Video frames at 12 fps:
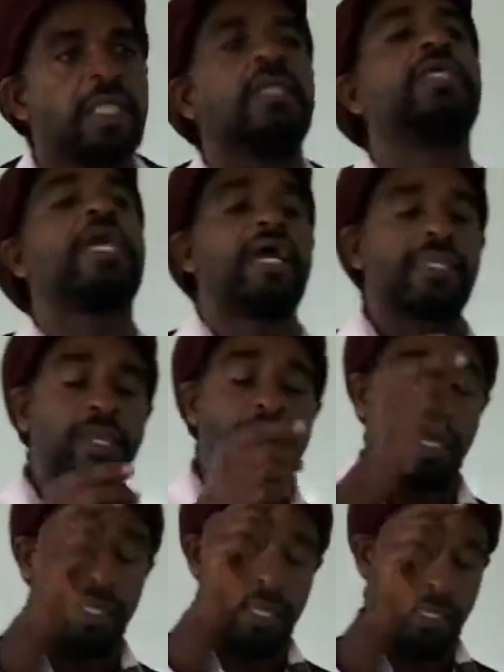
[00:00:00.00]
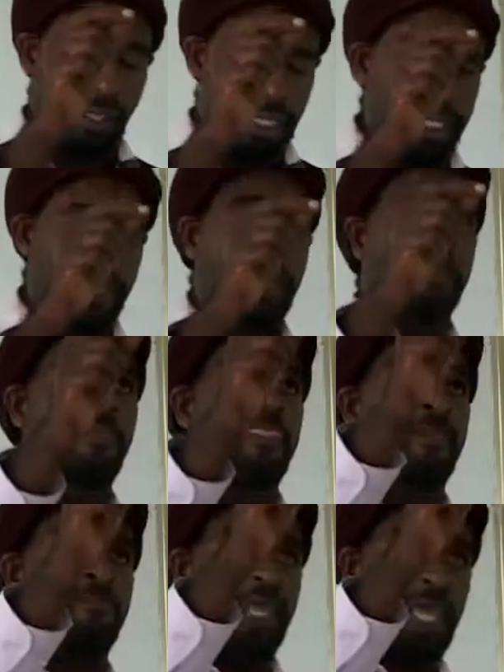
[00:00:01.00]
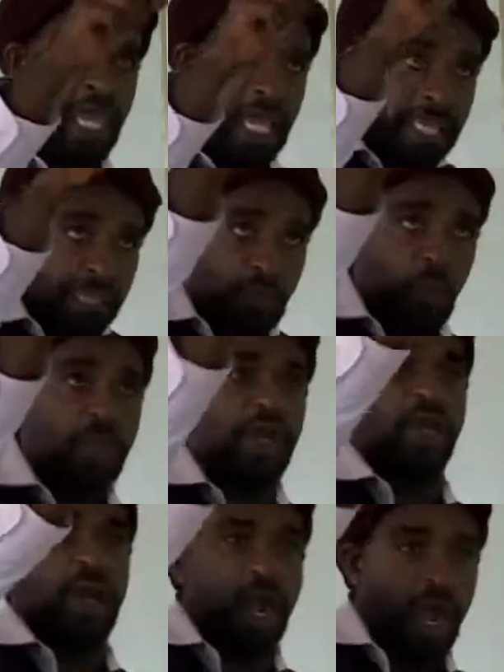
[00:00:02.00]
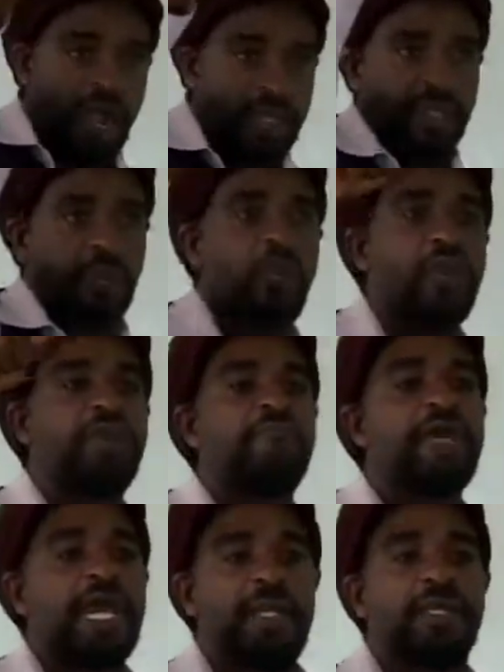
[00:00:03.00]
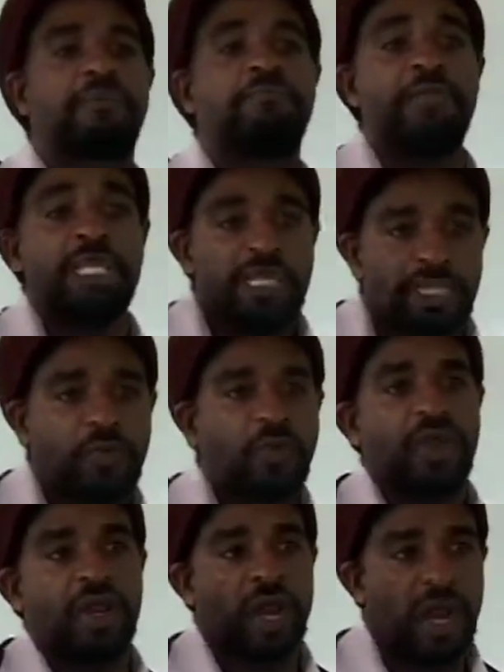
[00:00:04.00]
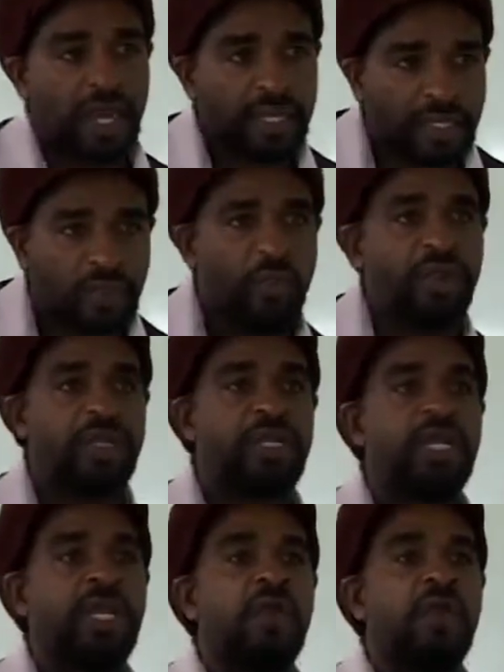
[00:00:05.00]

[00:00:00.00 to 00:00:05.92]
Yeah, so that's a squared all squared minus b squared all squared,